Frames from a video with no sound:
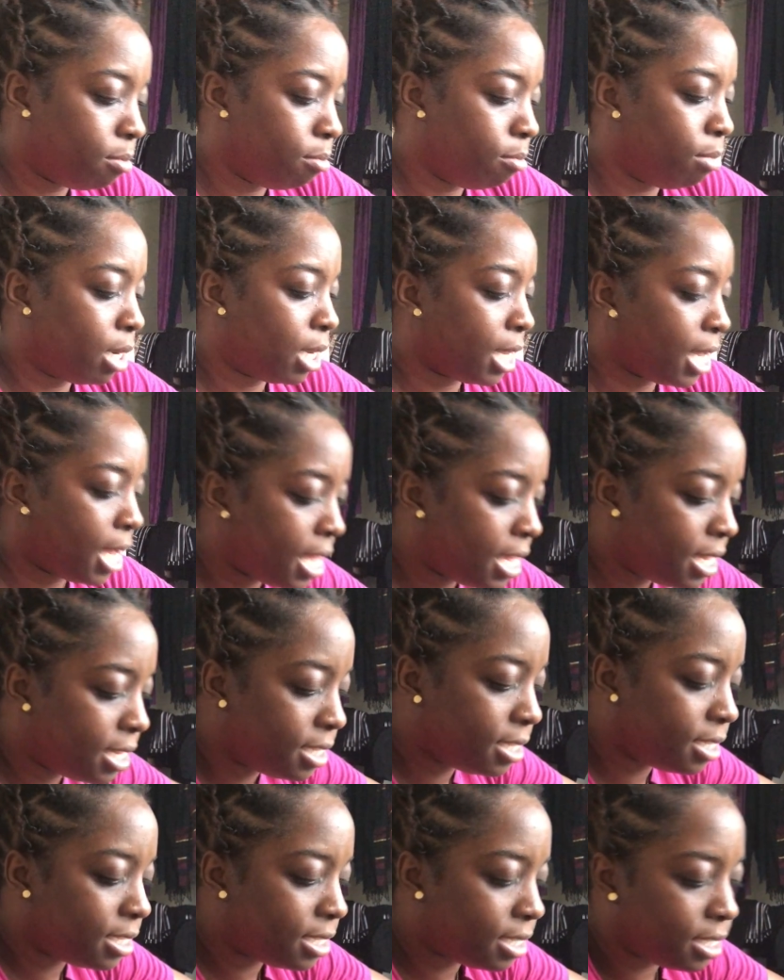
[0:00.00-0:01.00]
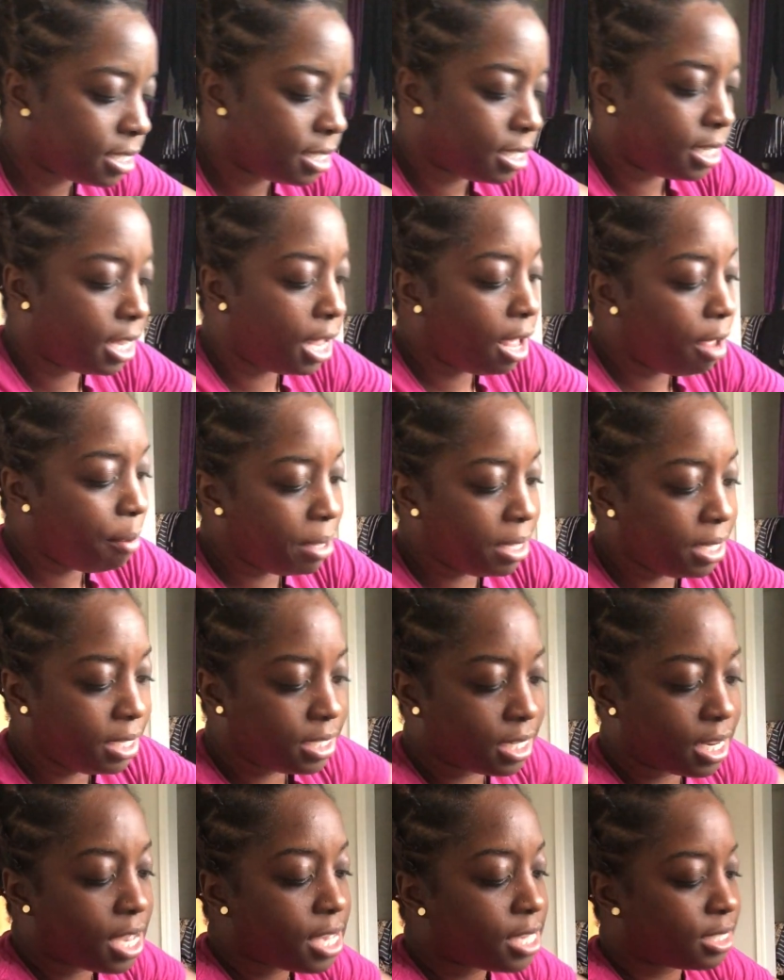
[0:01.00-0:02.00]
because let me
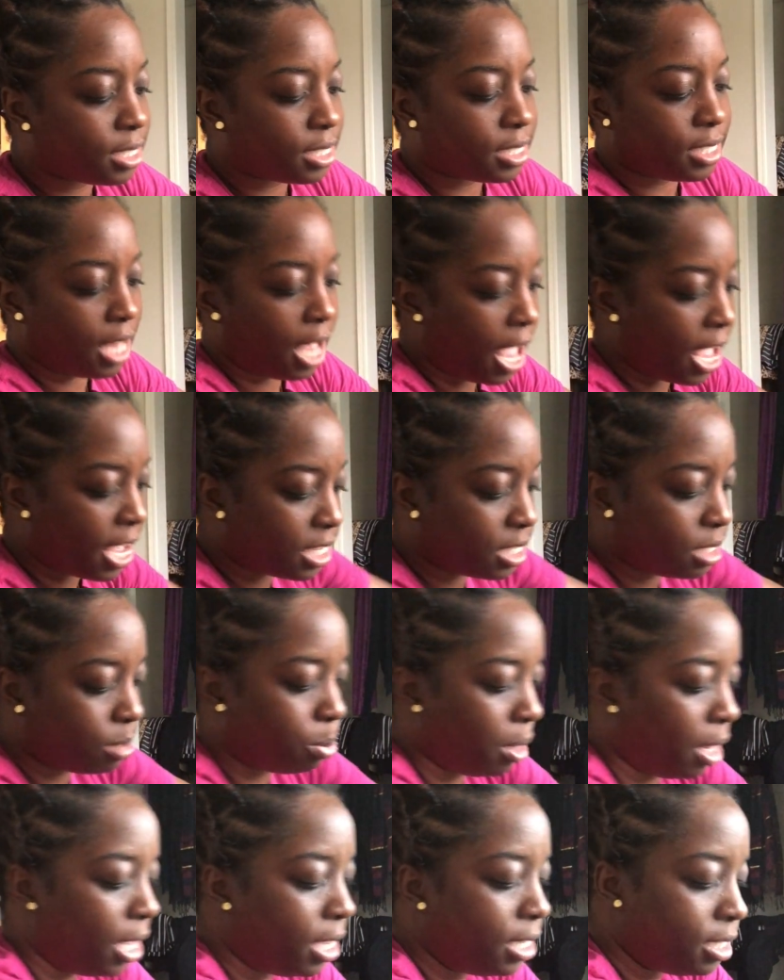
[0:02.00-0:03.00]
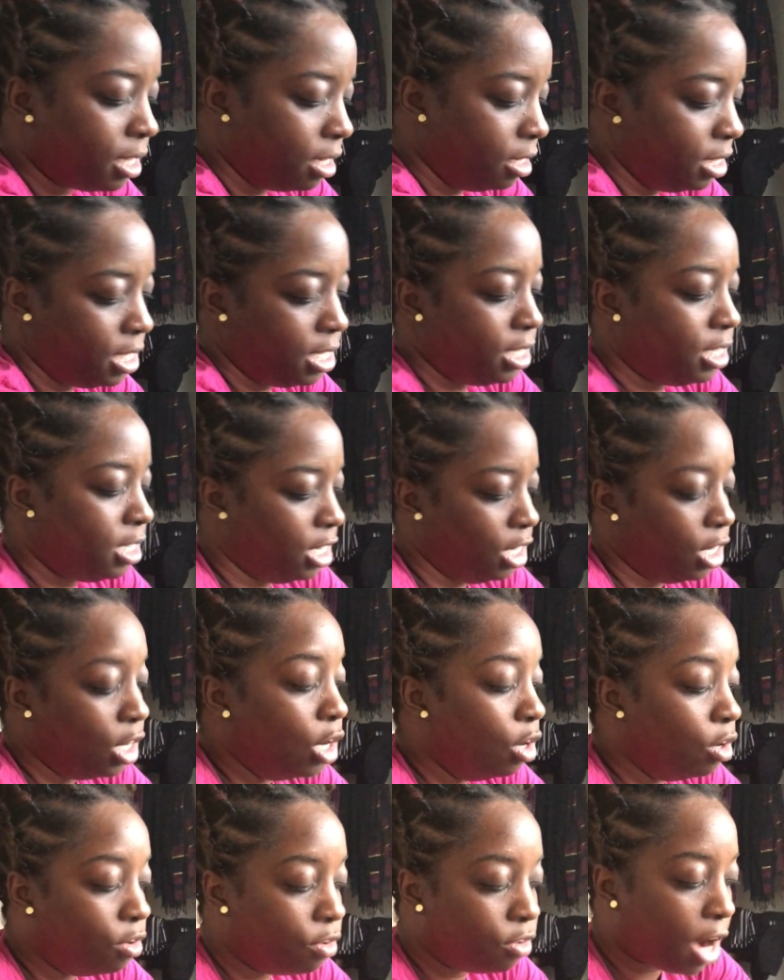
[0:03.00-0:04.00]
just explain something to you,
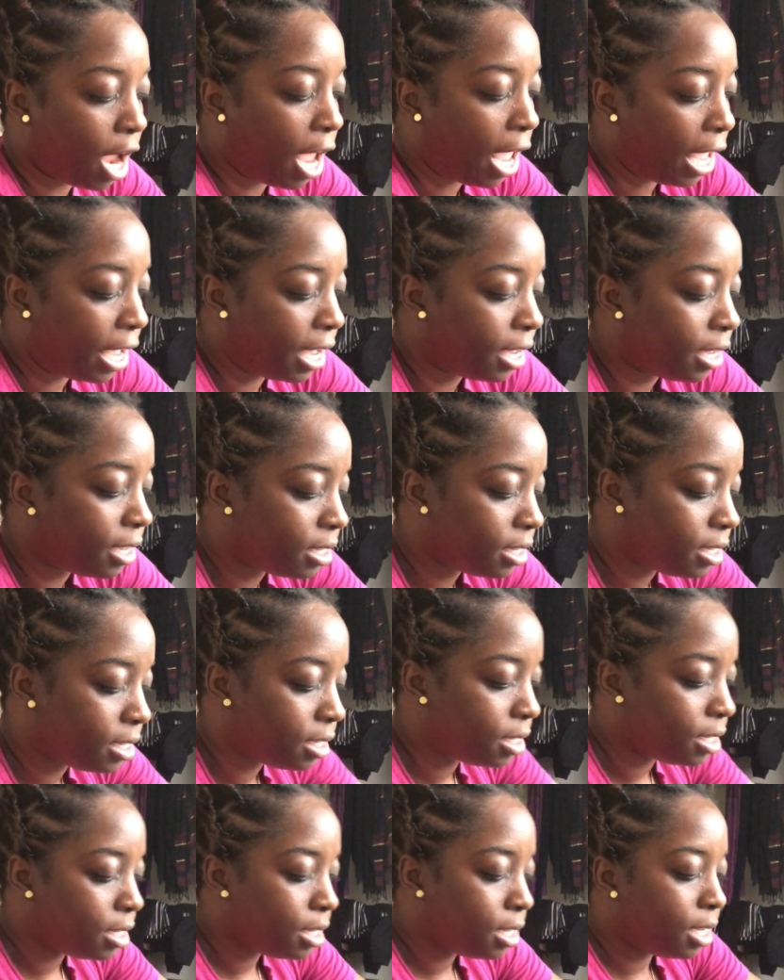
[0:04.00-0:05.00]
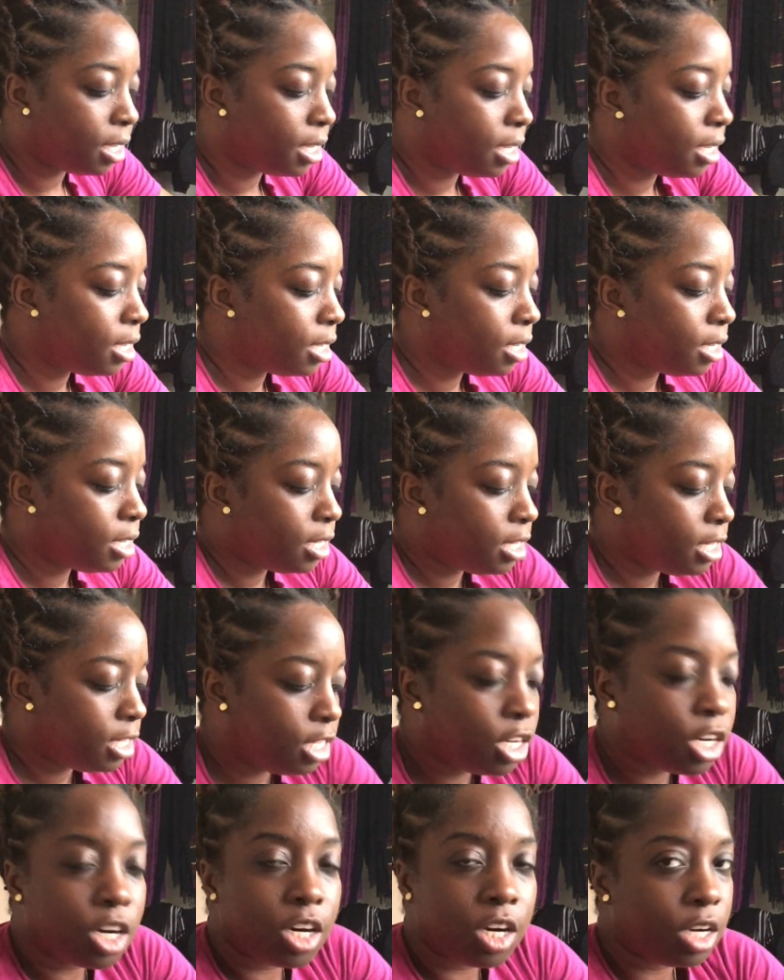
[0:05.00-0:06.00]
right?
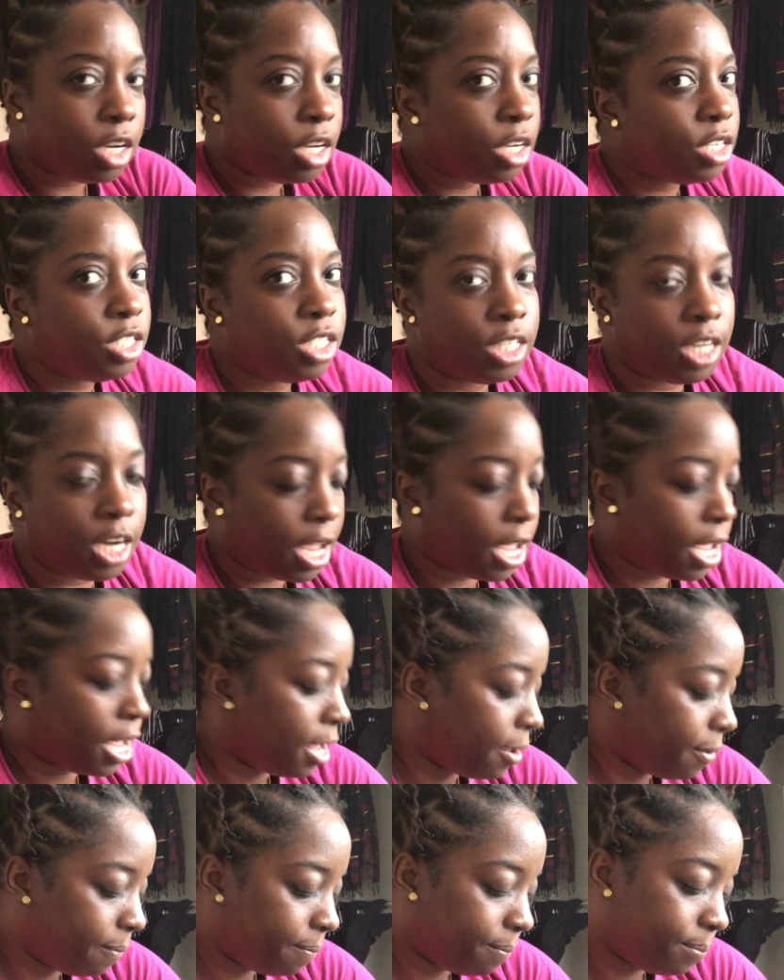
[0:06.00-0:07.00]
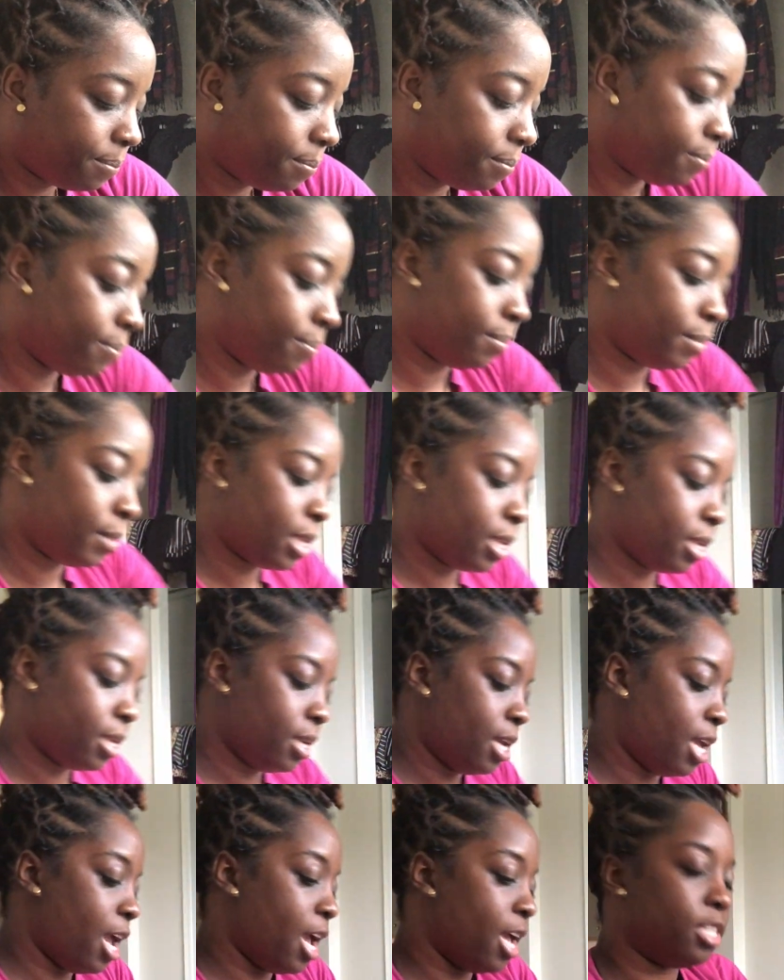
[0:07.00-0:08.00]
Your girl Shade
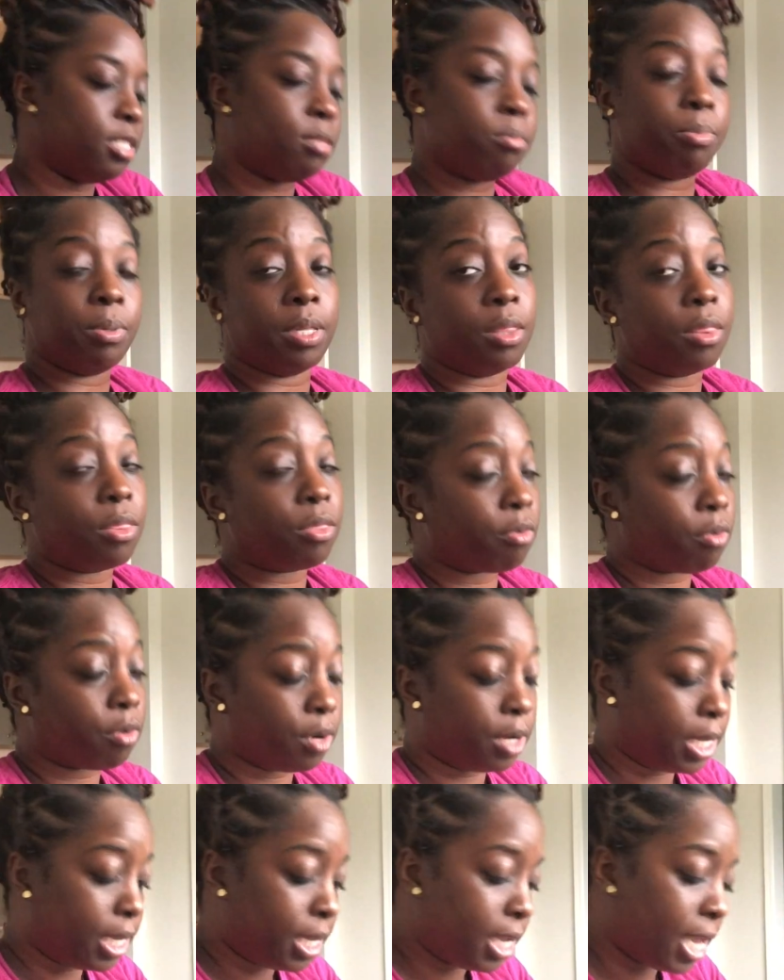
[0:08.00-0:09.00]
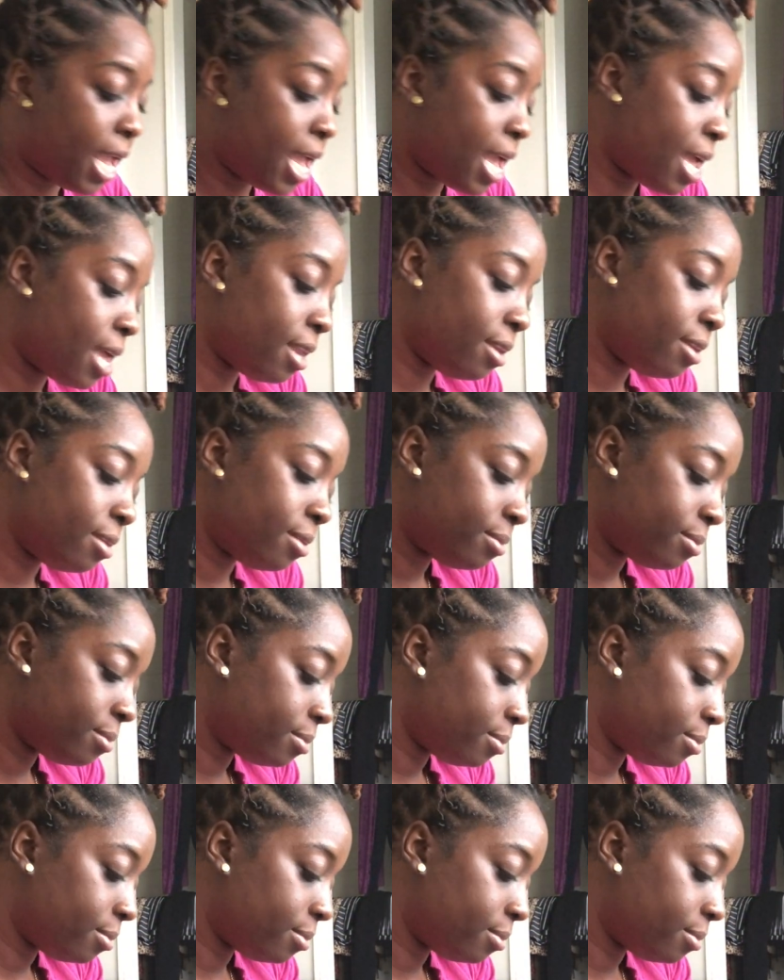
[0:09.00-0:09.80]
has been through it, and